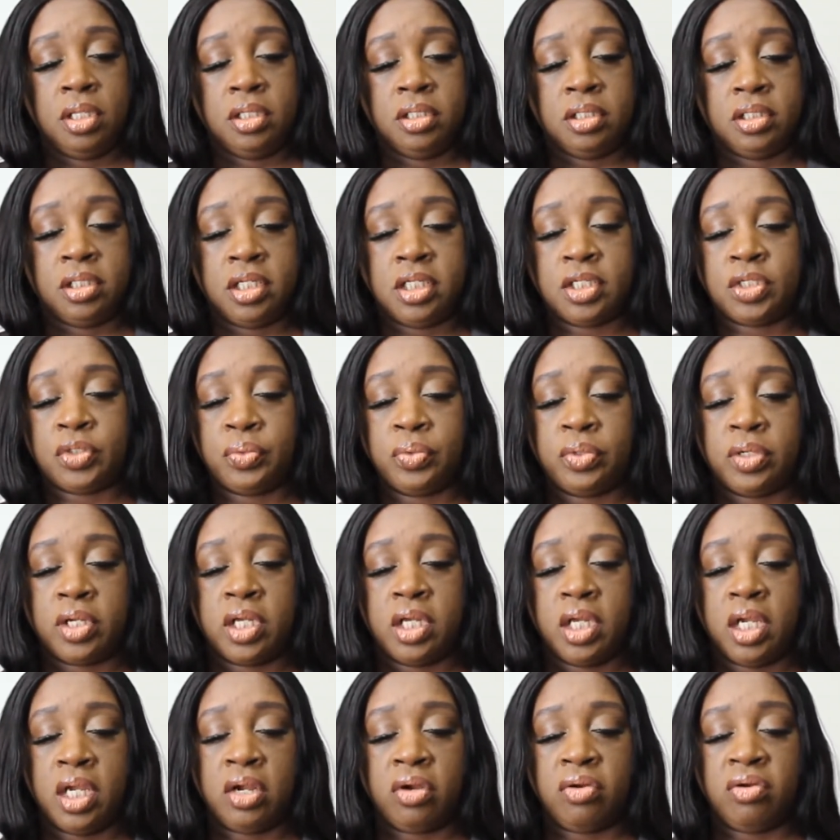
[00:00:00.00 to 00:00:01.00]
this one
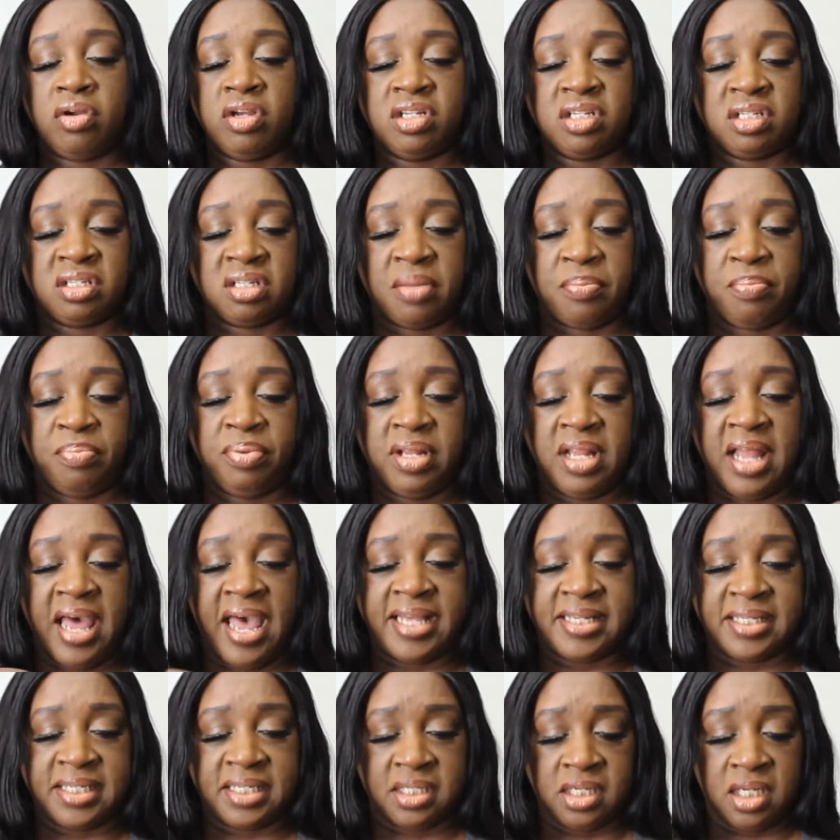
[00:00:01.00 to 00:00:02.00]
here is the
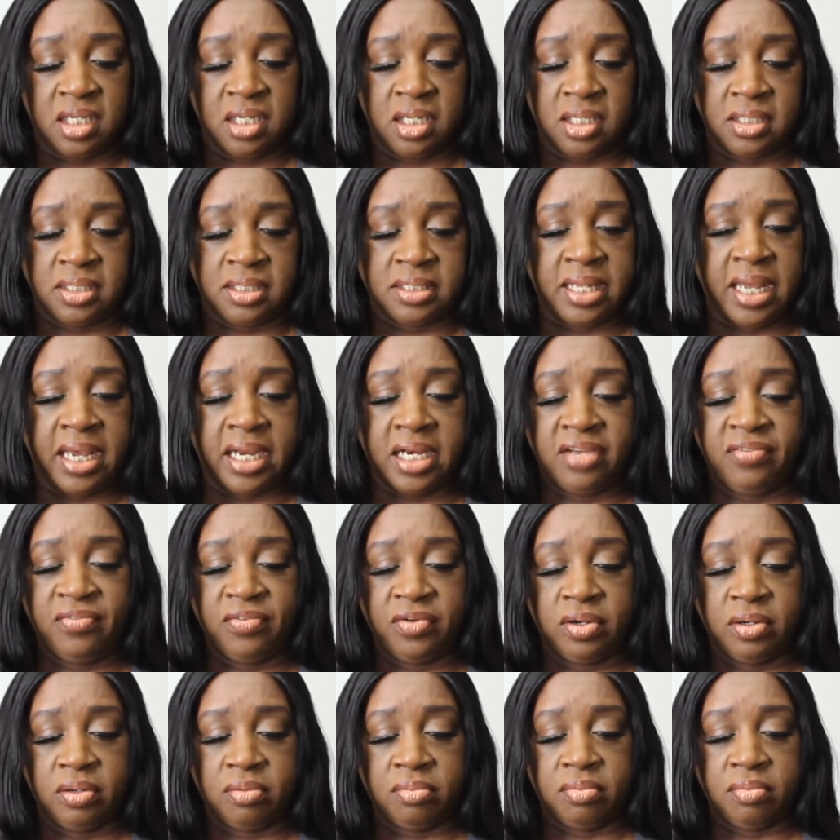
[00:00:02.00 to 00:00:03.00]
plastic. It's not
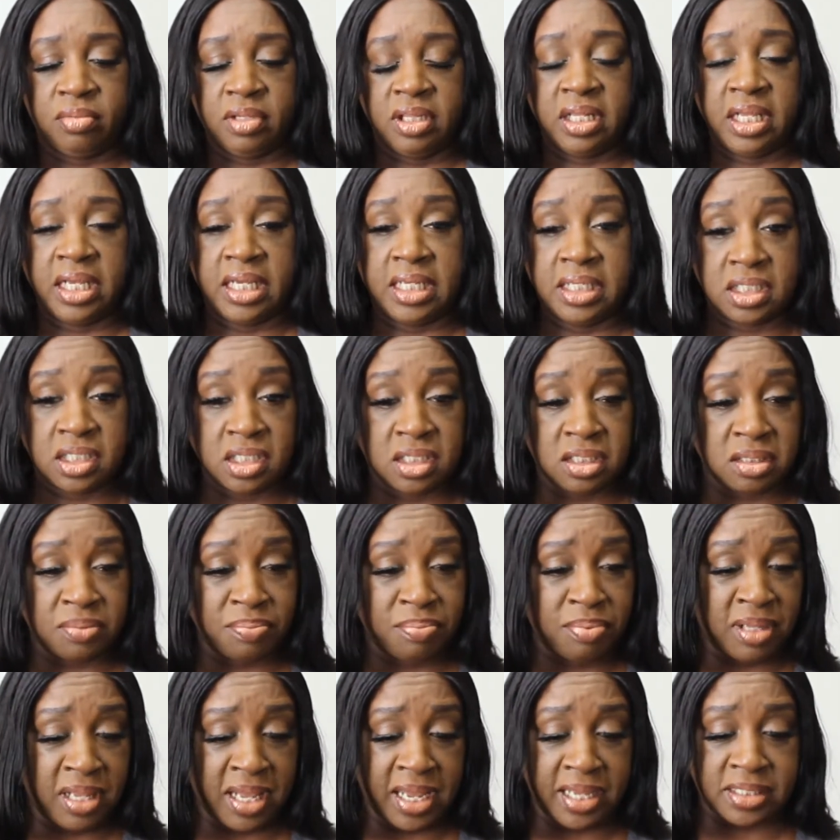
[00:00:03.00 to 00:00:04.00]
even lace, it's
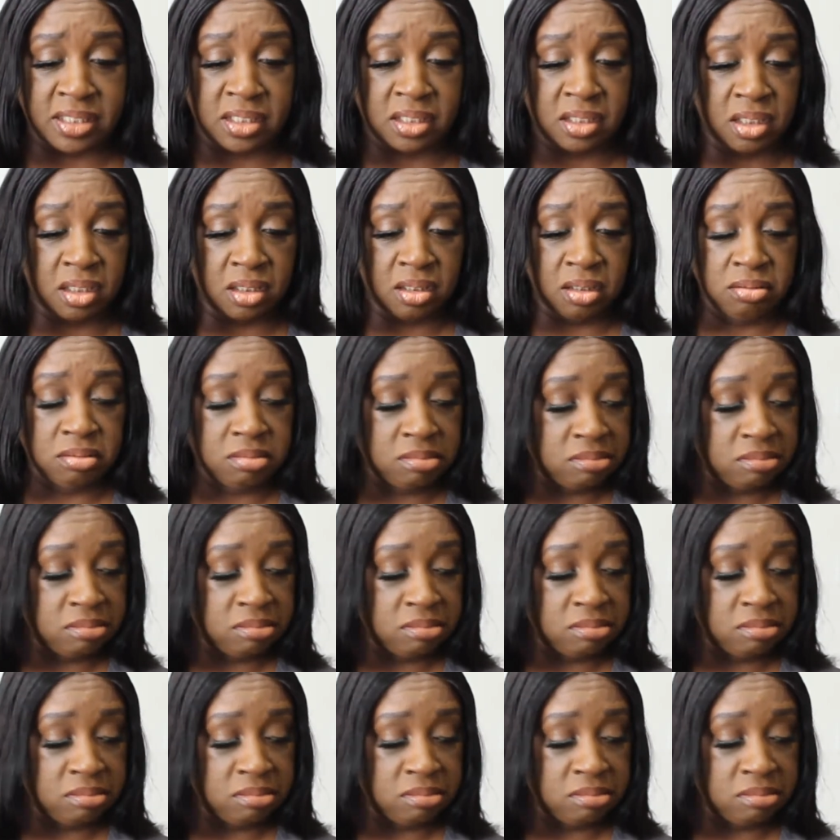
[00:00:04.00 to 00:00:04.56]
plastic.